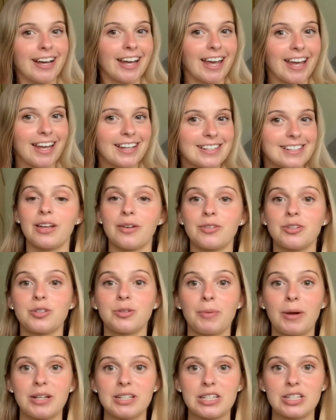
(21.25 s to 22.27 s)
guess. I'm just
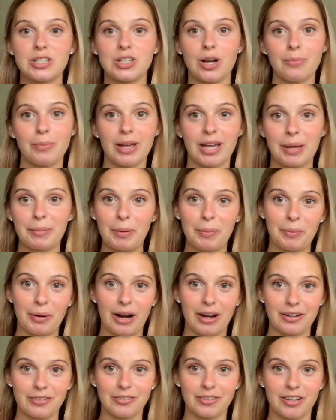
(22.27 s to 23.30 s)
about to start making my
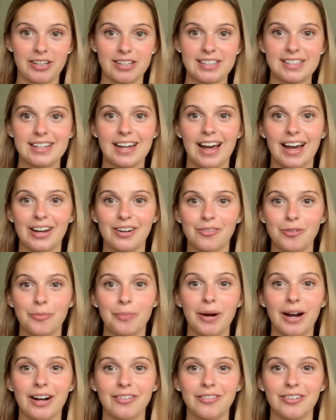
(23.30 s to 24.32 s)
breakfast and for
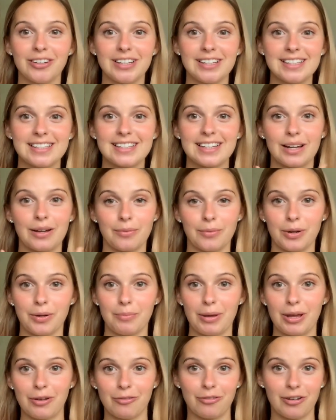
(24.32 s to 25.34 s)
breakfast I'm going to
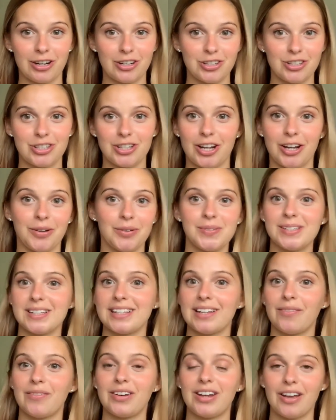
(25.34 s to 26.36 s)
make French toast
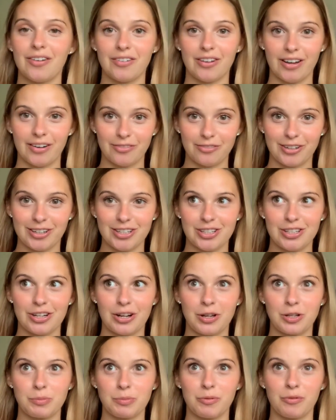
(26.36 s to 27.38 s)
because I've never had French
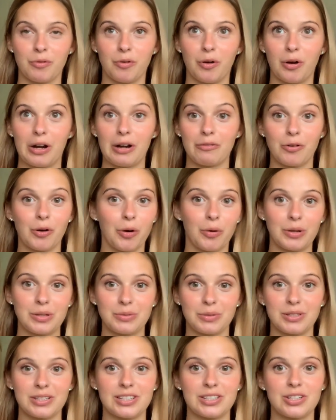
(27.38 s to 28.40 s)
toast before and I've always
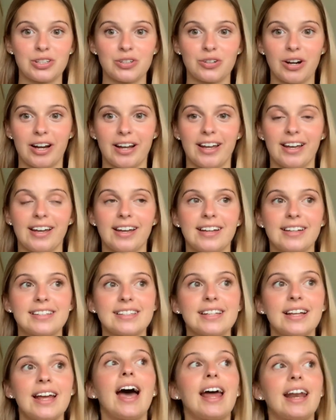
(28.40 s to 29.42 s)
wanted to try it.
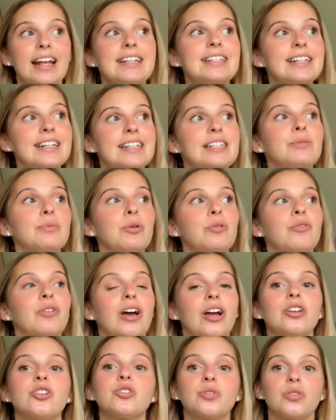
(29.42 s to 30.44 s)
And I did, to be
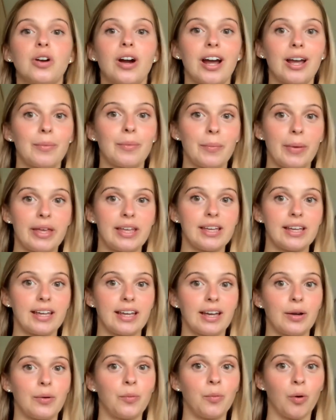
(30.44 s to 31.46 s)
fair, try make
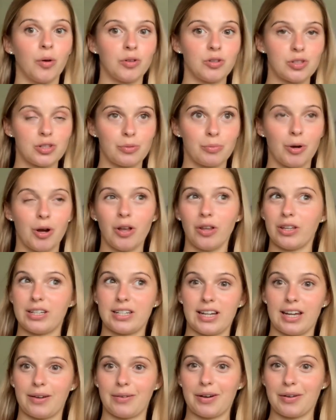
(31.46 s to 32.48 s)
it once on
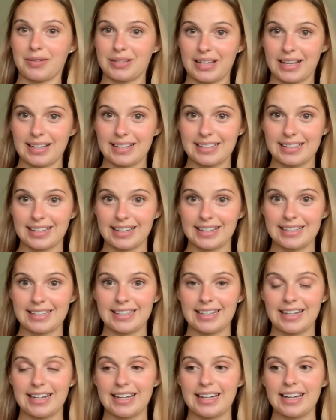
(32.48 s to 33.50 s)
holiday when I was like
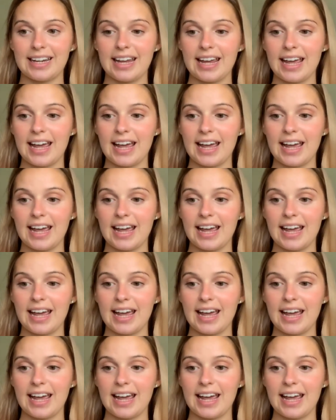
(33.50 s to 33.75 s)
16